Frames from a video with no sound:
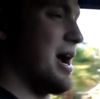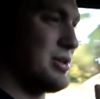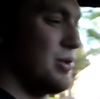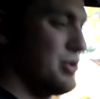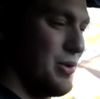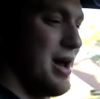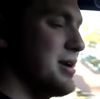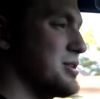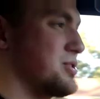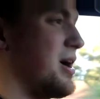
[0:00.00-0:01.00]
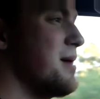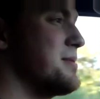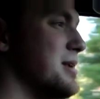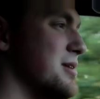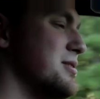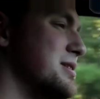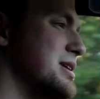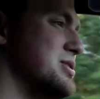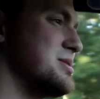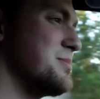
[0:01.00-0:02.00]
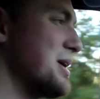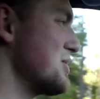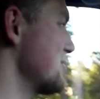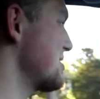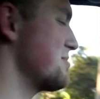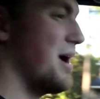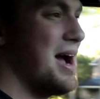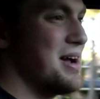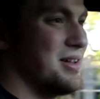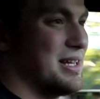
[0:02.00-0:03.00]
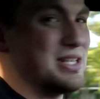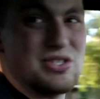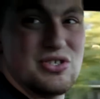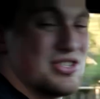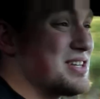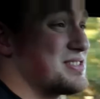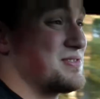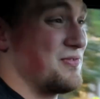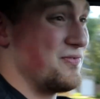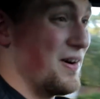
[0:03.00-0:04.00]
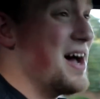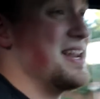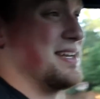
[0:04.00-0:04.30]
I don't know how to describe it other than it just makes you smile. It's just fun.